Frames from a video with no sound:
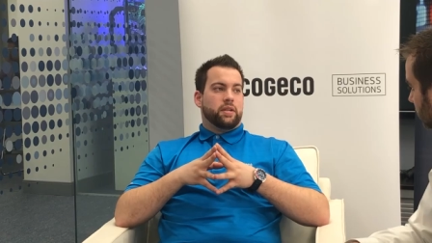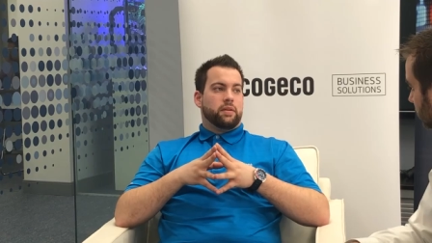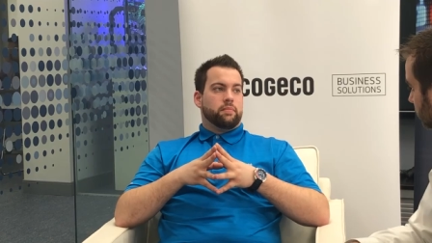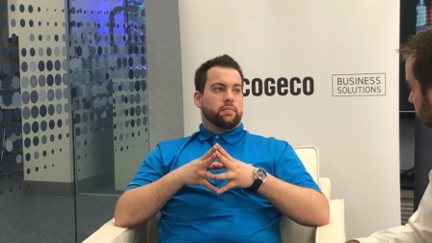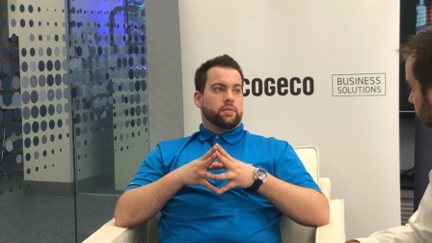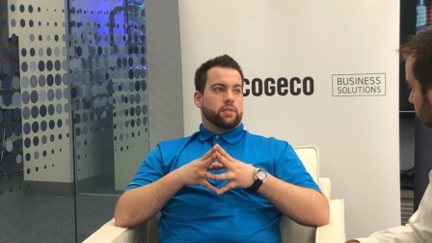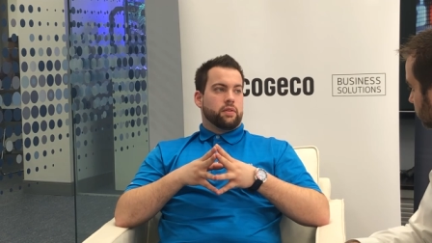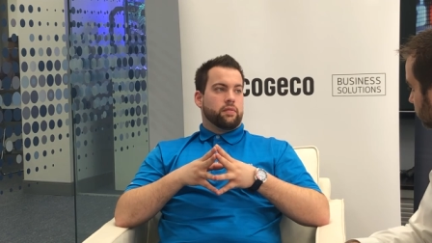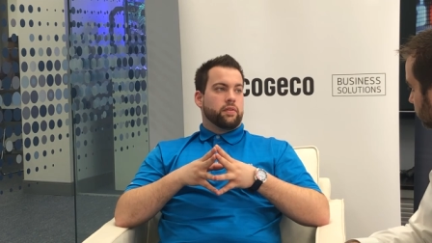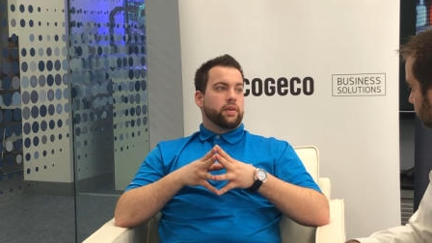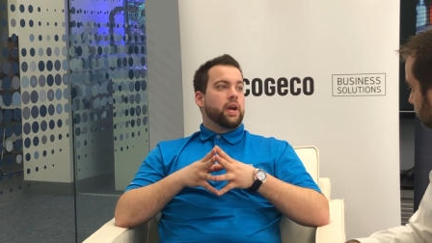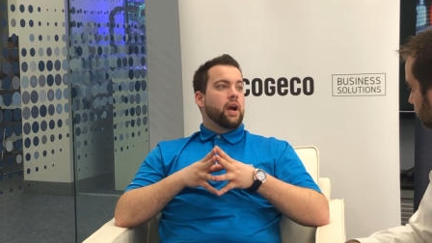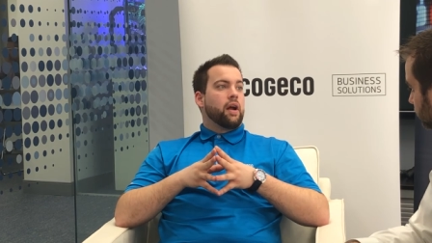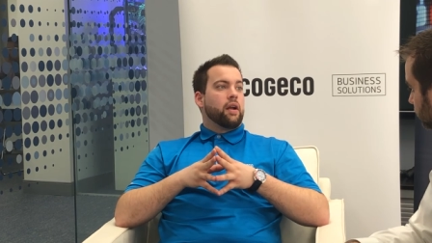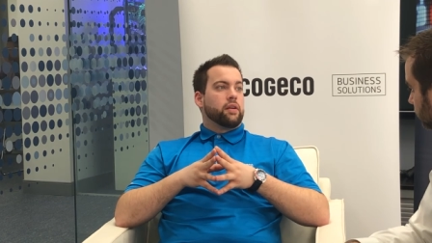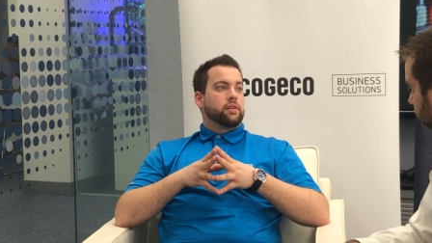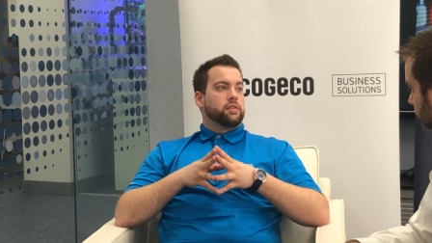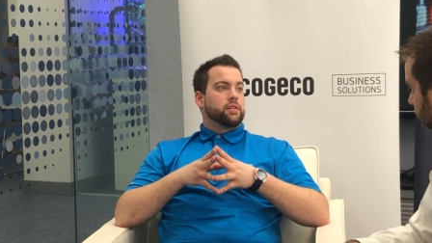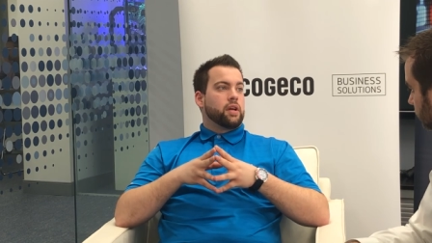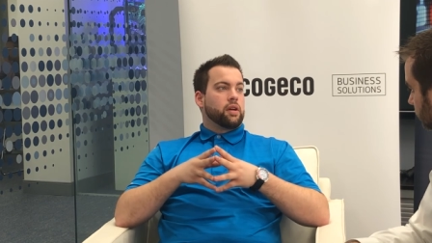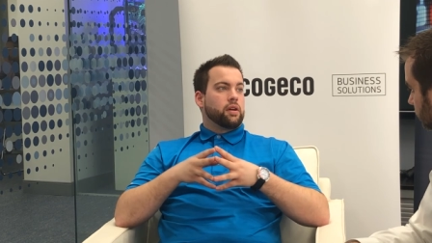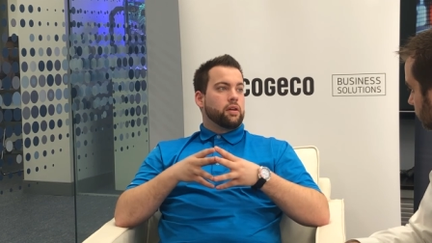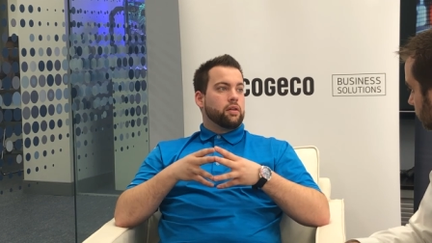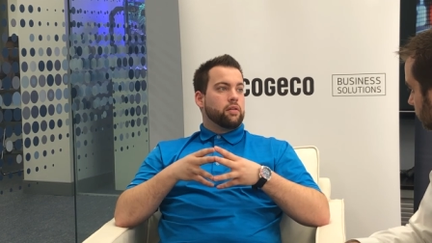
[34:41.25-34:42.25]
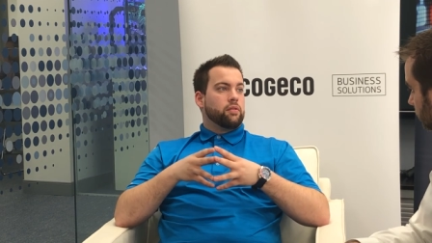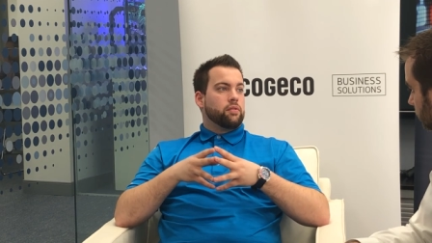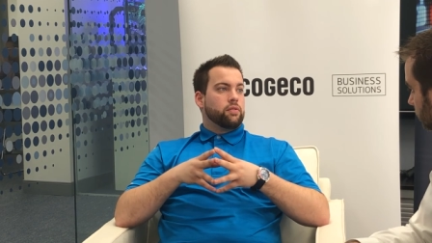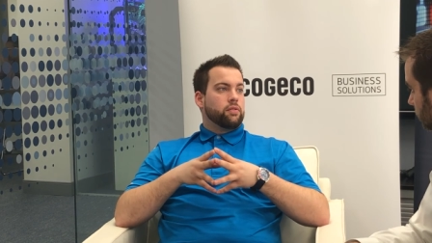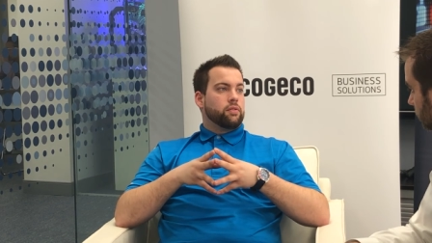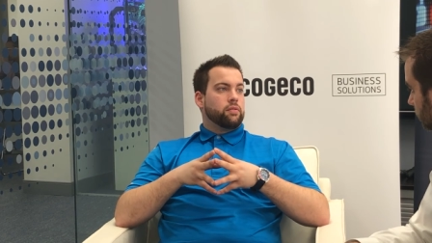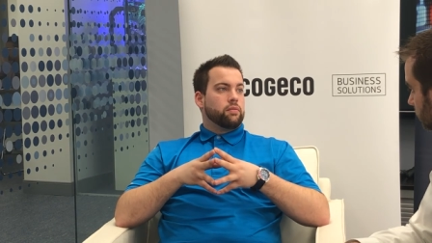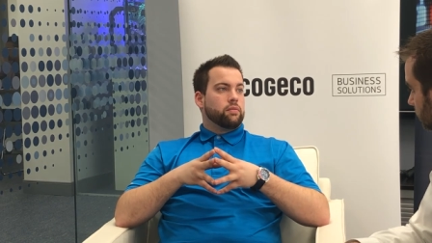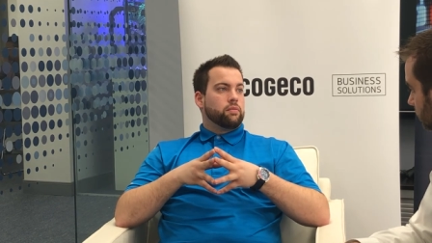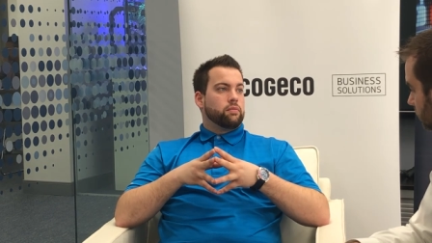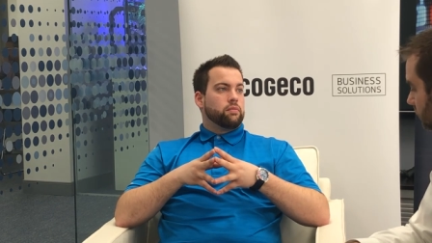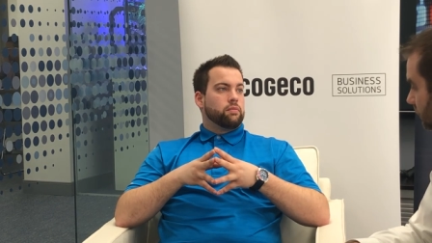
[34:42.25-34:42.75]
teams of account
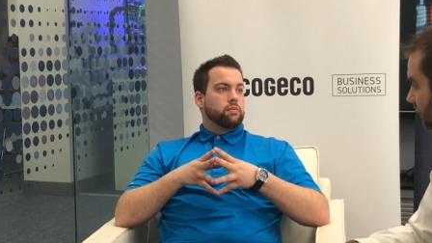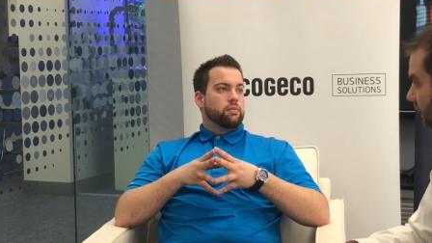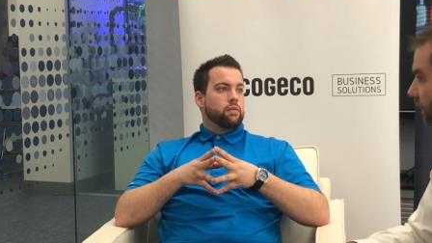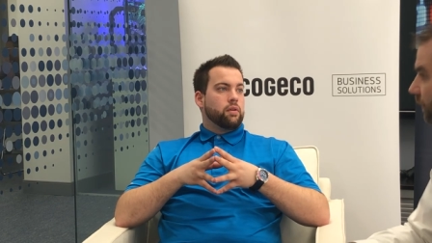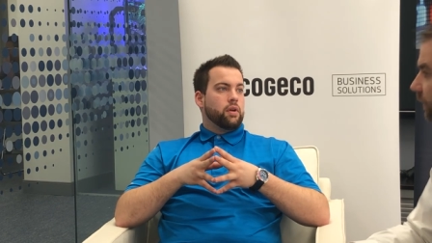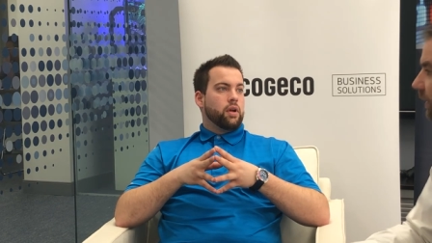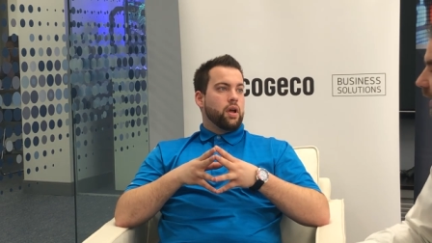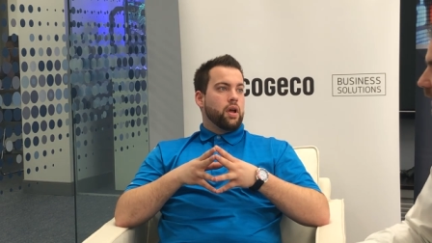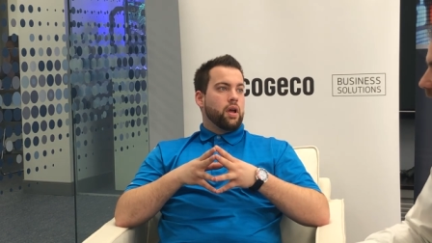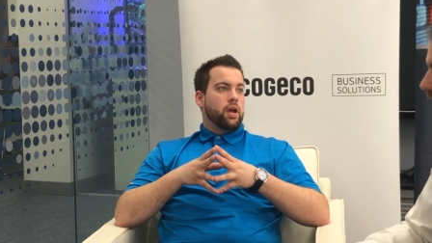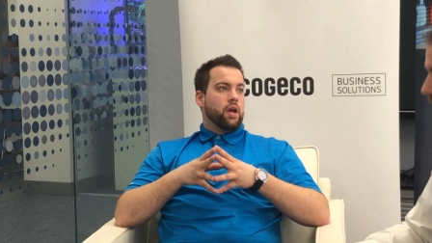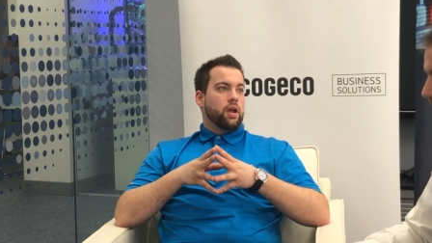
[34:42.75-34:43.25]
executives. Okay.